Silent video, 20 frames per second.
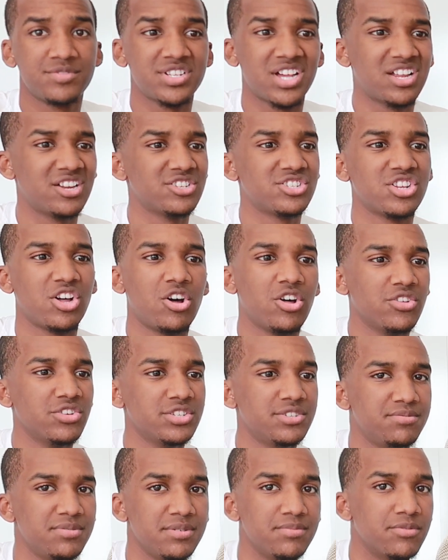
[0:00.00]
Shout outs to all
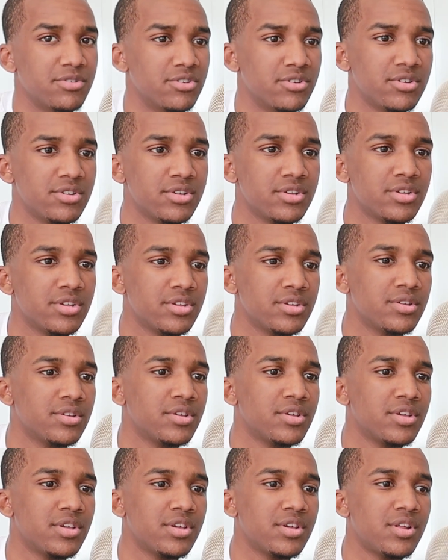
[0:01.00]
these people.
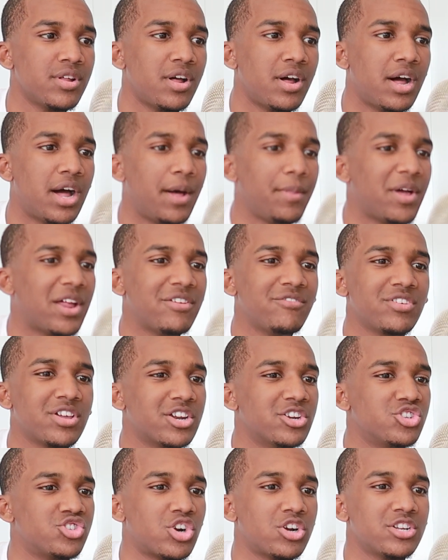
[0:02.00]
I'm not even
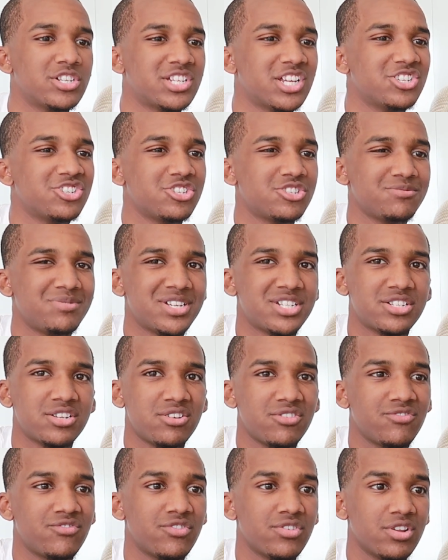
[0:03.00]
gonna draw attention to
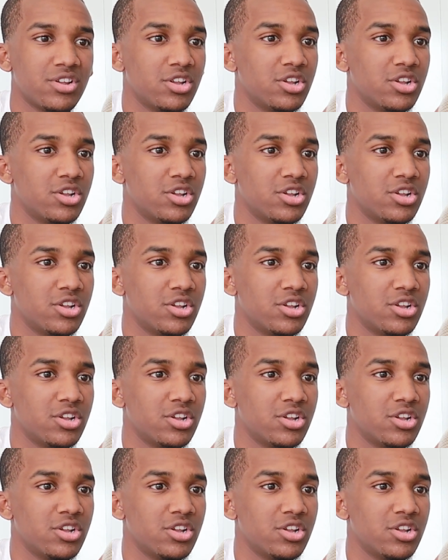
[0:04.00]
myself.